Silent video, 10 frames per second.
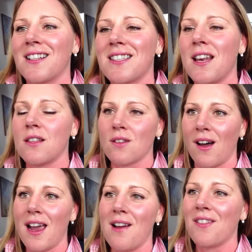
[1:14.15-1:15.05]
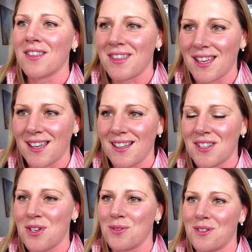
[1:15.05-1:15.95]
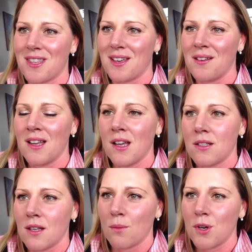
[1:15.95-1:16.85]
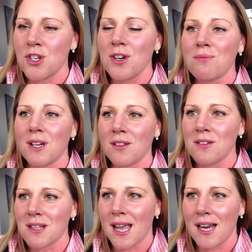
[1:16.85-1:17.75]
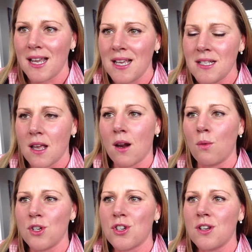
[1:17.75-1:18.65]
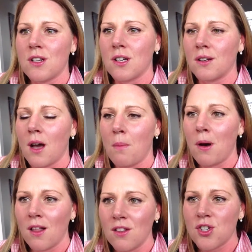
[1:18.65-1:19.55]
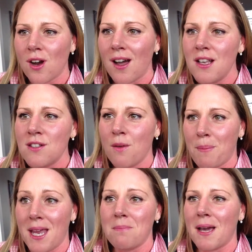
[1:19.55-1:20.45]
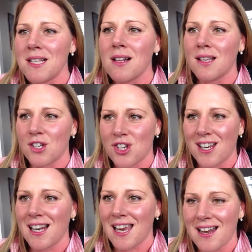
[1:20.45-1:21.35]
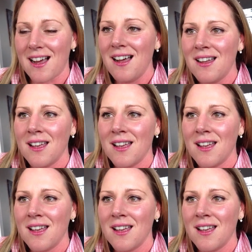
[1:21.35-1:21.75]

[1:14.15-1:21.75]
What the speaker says: I said, it's got everything to do with it. I said, I want you to ring those ladies and I want you to apologize for being basically a shit leader.